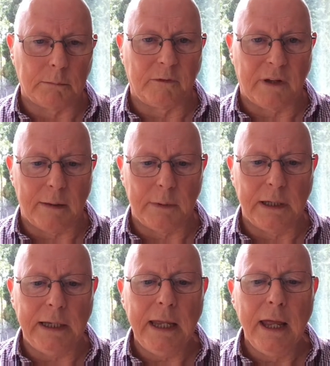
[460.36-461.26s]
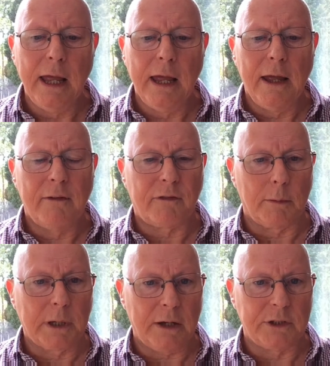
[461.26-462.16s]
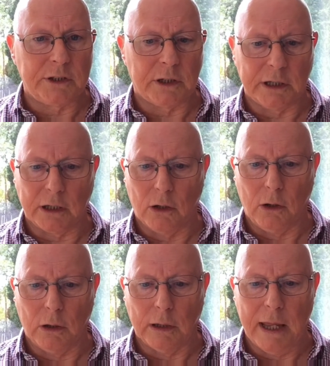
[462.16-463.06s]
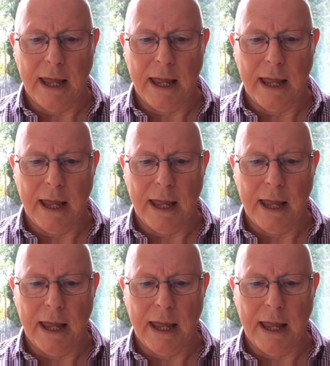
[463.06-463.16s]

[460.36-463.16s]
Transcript: family from County Donegal